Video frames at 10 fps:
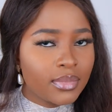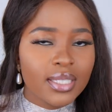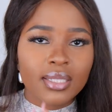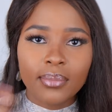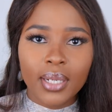
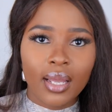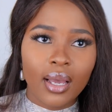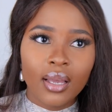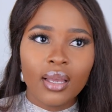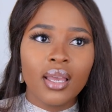
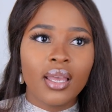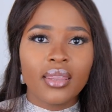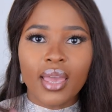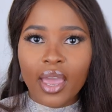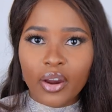Similar,
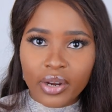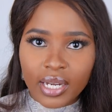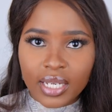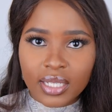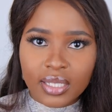the
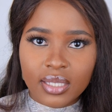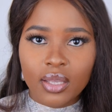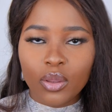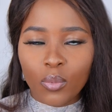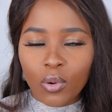airiness,
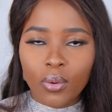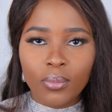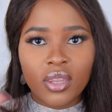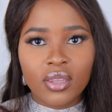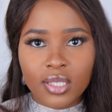the
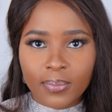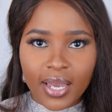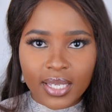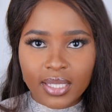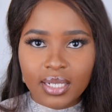warmth, the
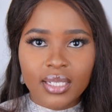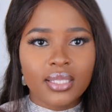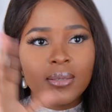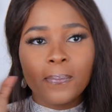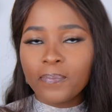
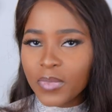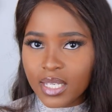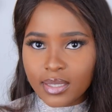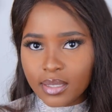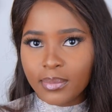spiciness
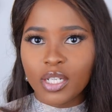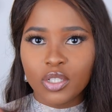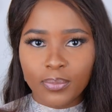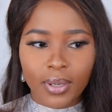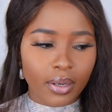is similar
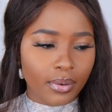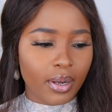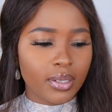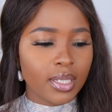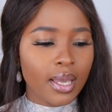to
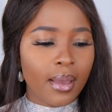Baccarat.